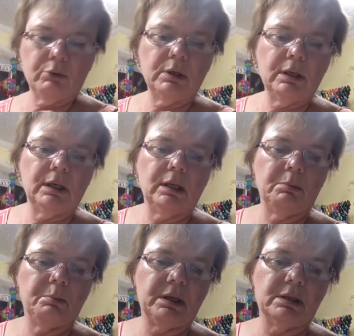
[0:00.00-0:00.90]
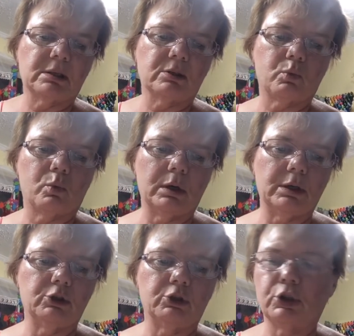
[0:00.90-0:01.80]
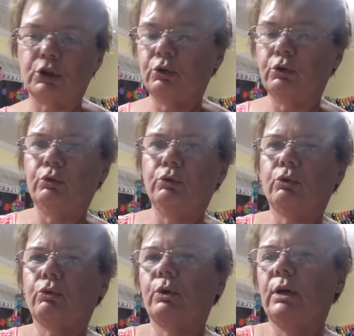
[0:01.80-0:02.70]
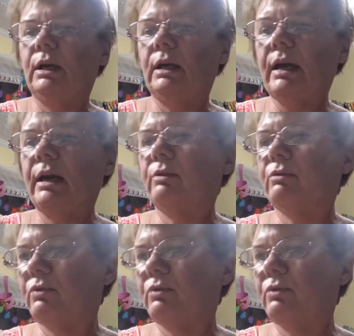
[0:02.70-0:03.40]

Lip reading: need pieces 1, 2, 3, and